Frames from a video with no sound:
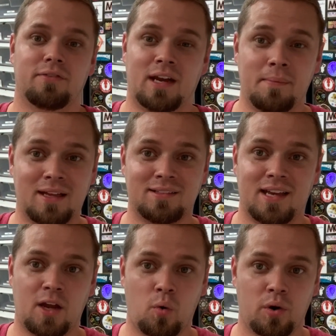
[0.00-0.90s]
And I'm not
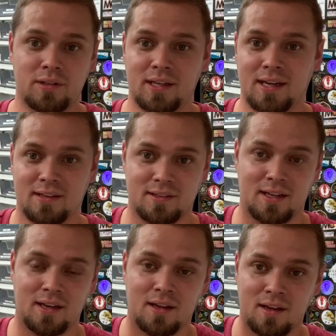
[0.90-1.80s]
saying quarantine as
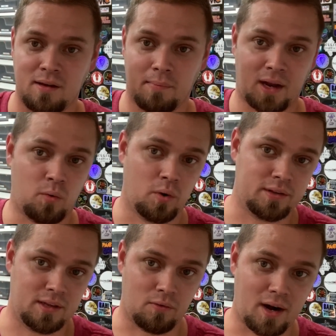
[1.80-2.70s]
in my
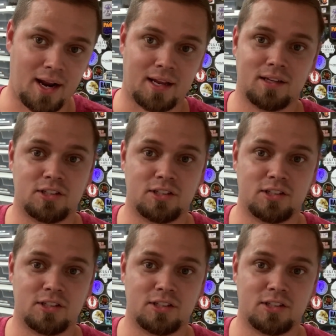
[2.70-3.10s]
quarantine rack,